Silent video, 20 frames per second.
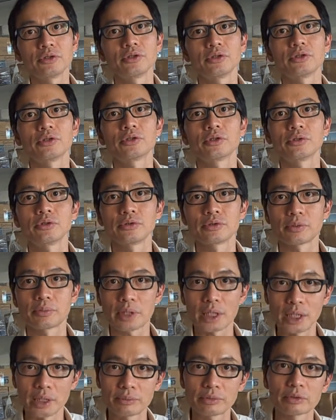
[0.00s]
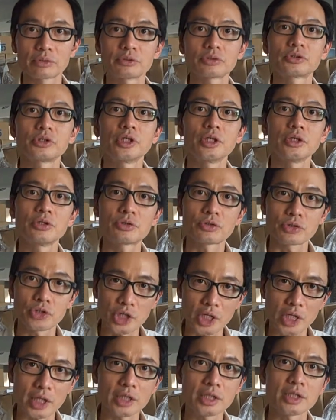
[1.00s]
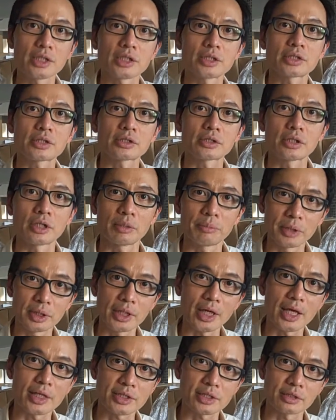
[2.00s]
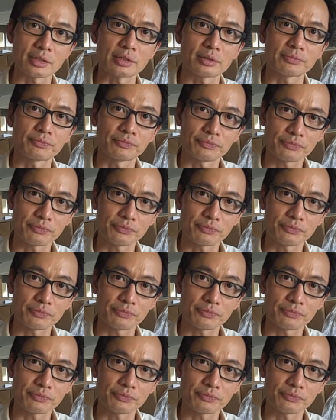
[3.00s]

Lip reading: you know, the Bible into Chinese. I mean, as a,